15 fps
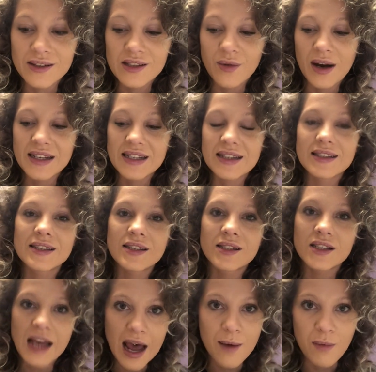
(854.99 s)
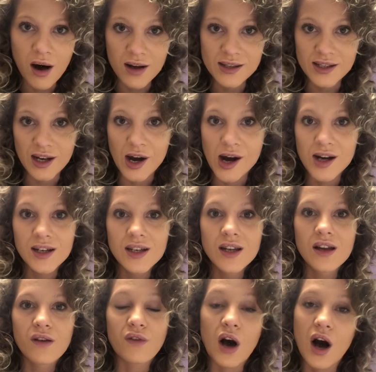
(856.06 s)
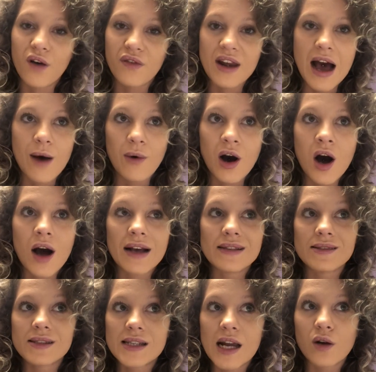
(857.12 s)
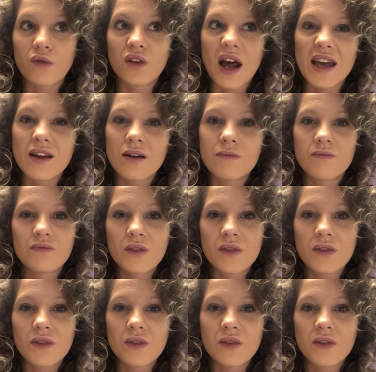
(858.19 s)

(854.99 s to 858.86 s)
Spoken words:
So I did Stairmaster for half an hour instead of like